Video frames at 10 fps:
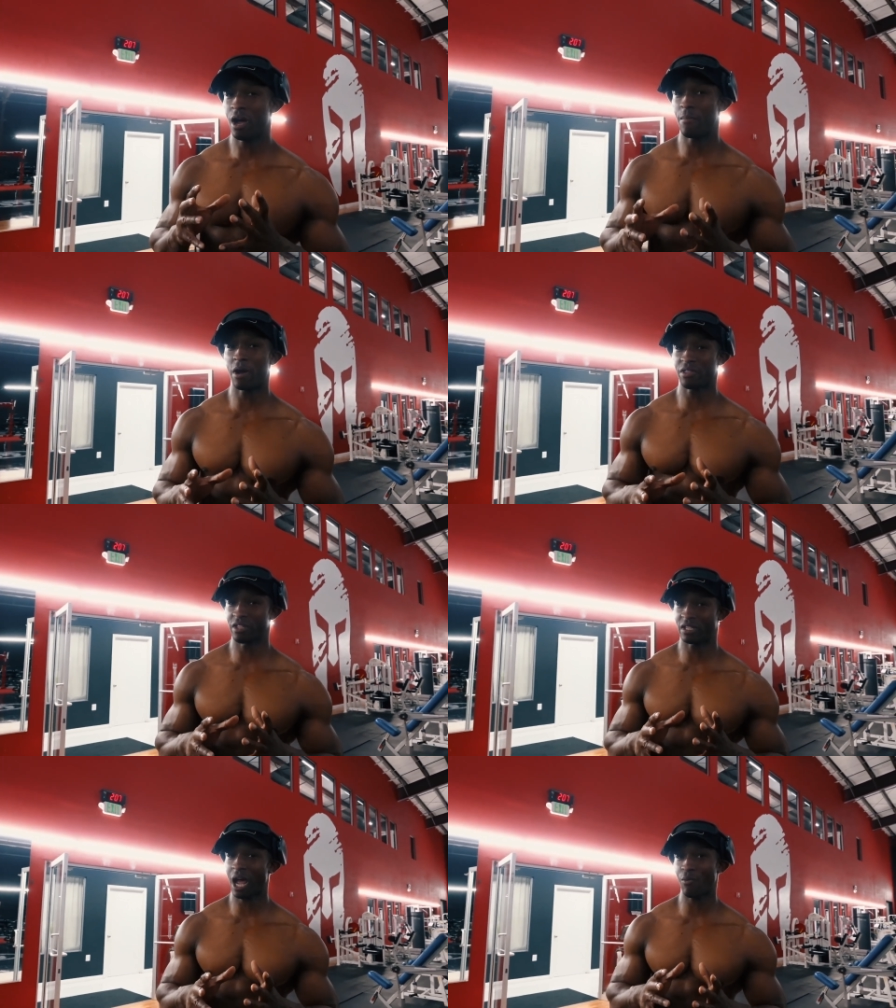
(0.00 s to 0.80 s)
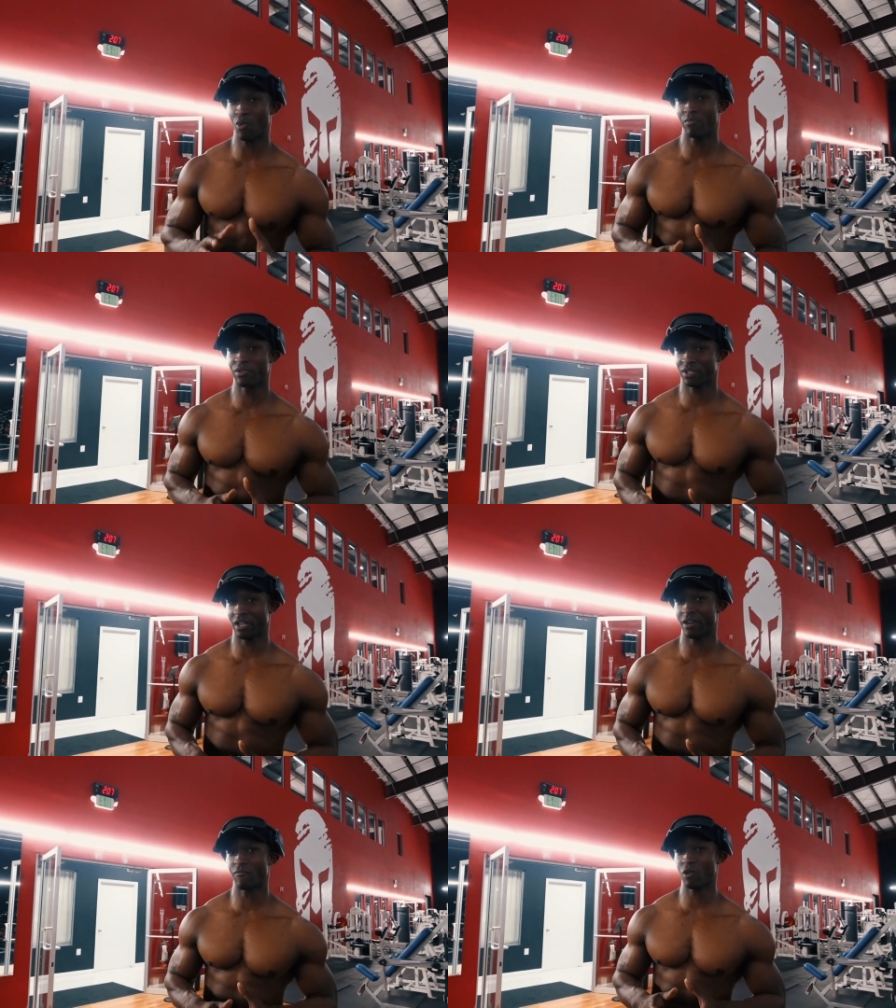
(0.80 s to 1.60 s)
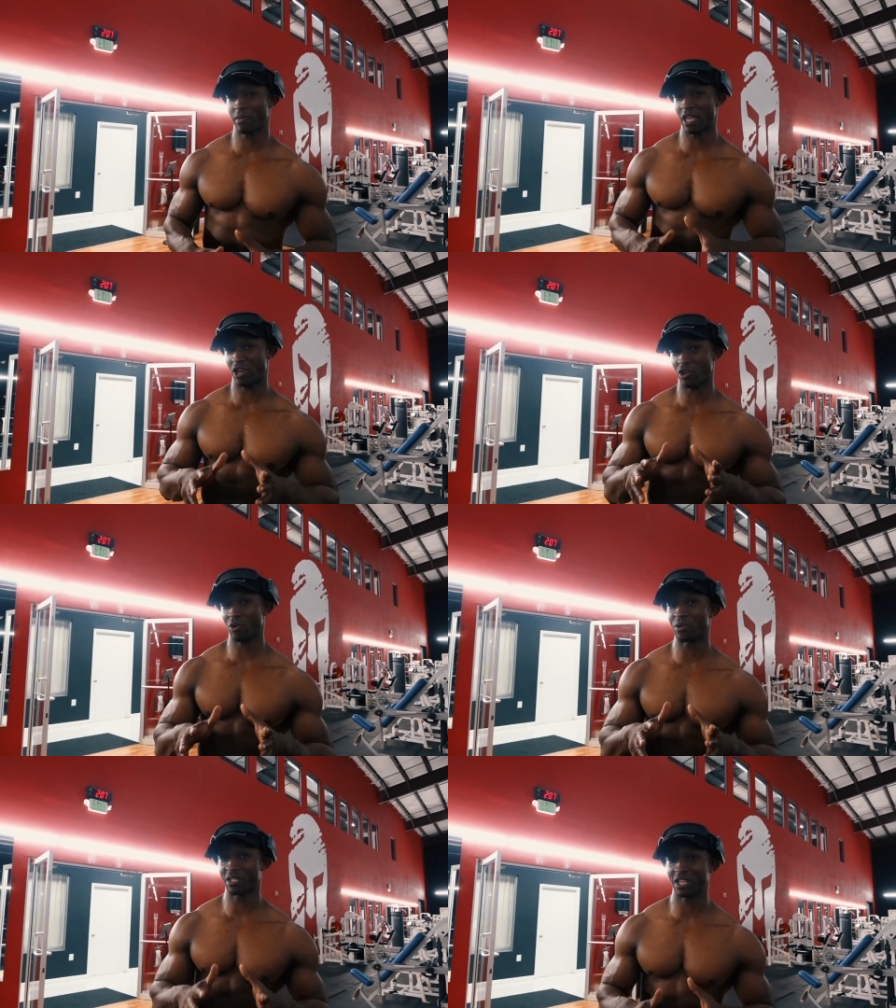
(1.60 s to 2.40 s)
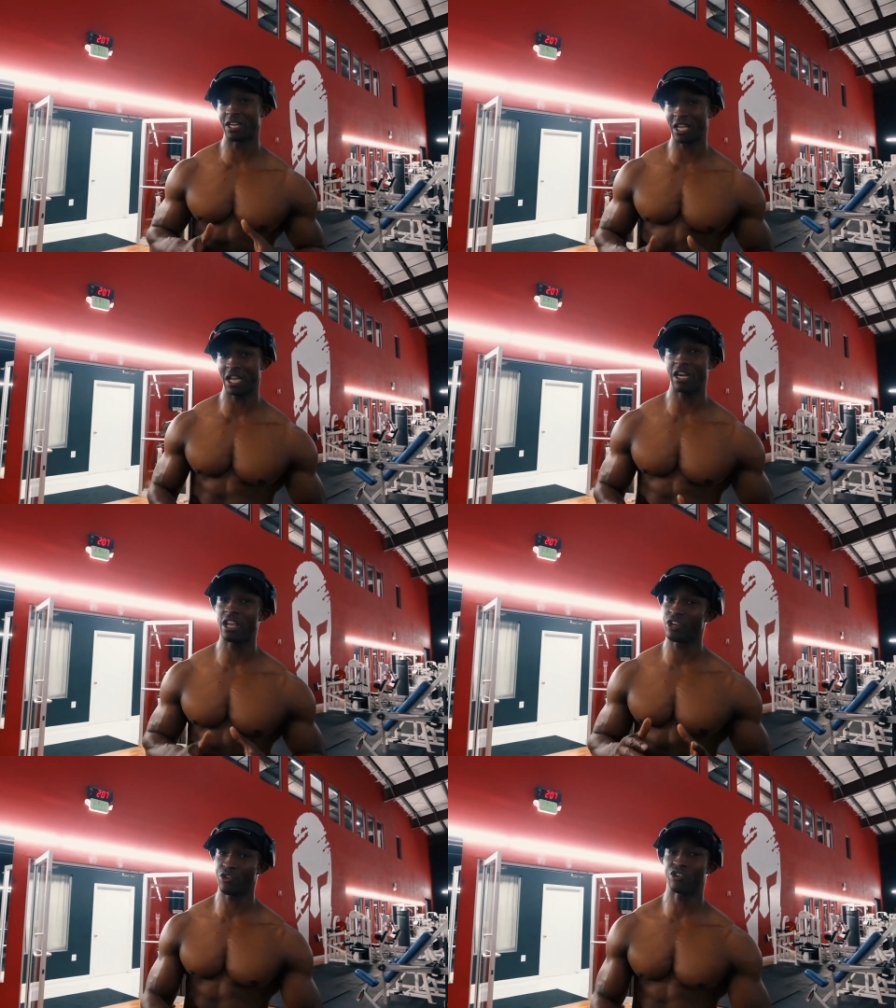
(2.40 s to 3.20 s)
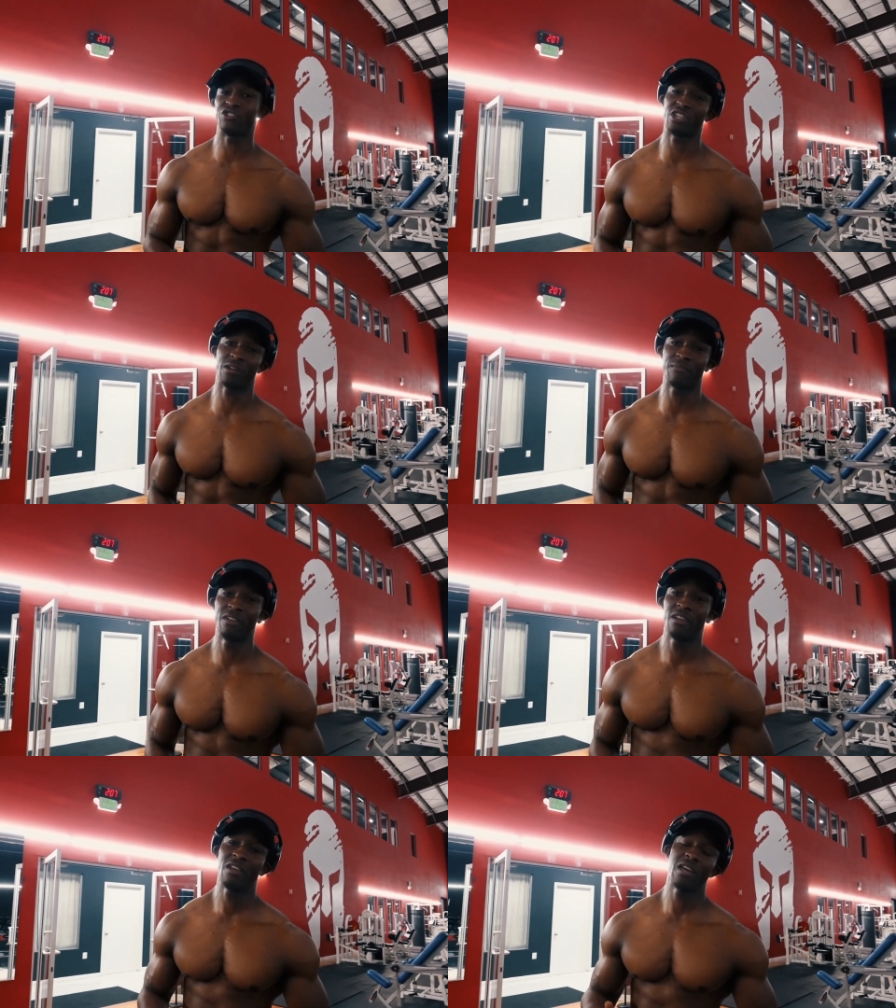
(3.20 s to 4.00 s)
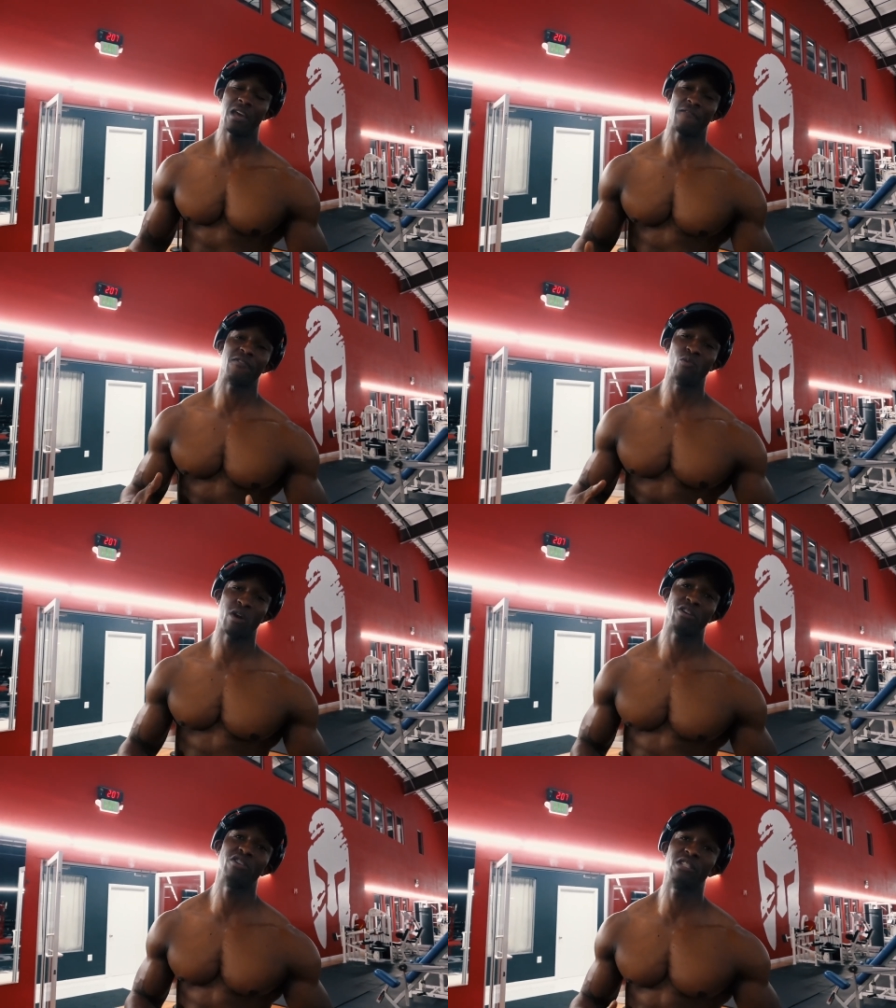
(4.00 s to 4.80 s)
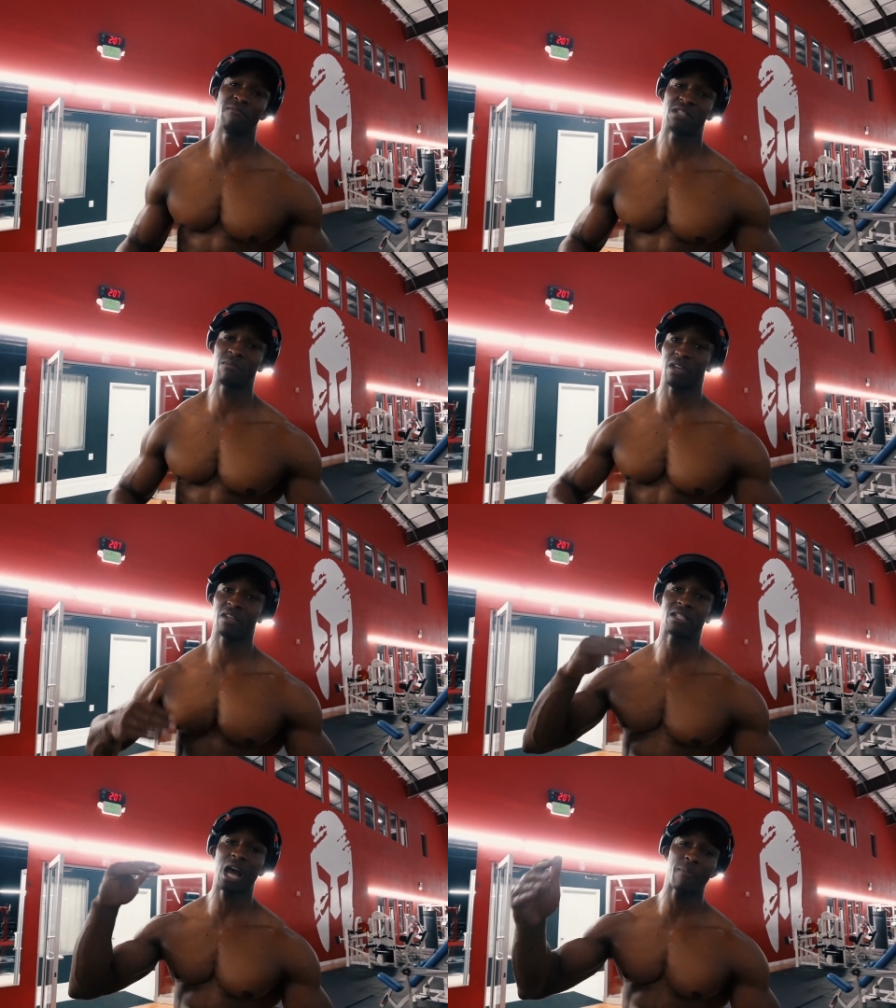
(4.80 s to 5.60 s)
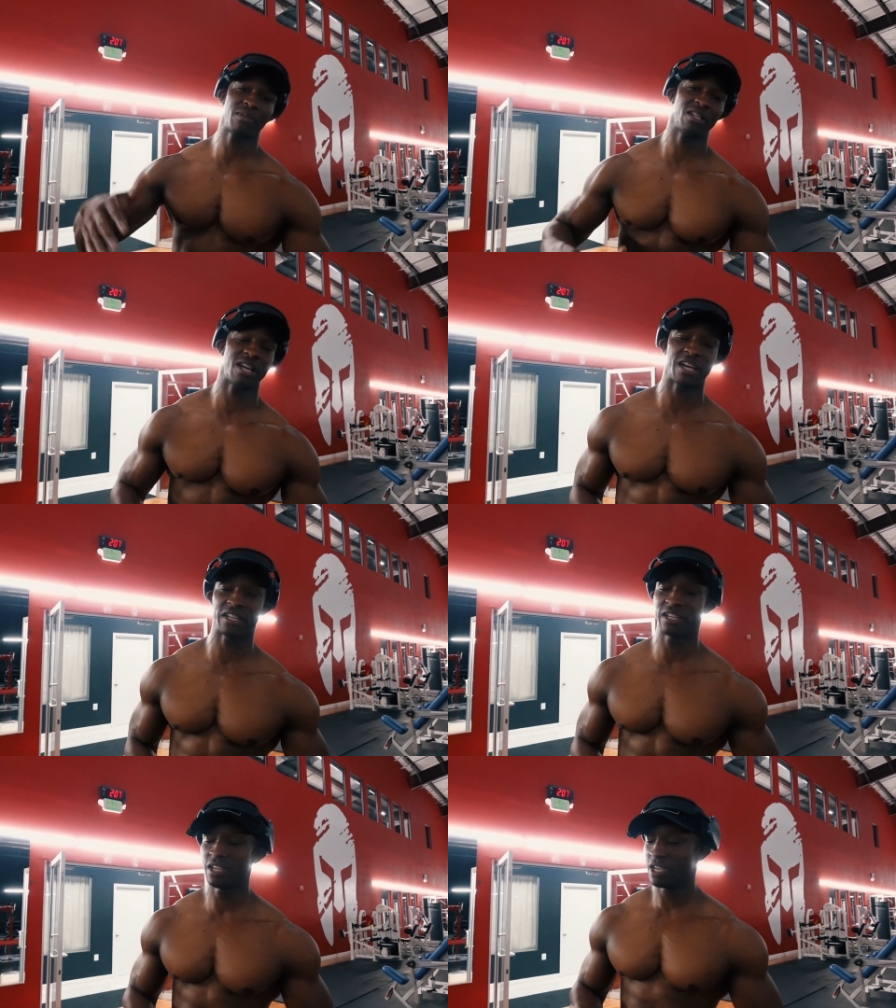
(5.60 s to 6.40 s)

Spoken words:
among the top 1% of equipment that you're going to need in your gym if you want your gym to be top of the line.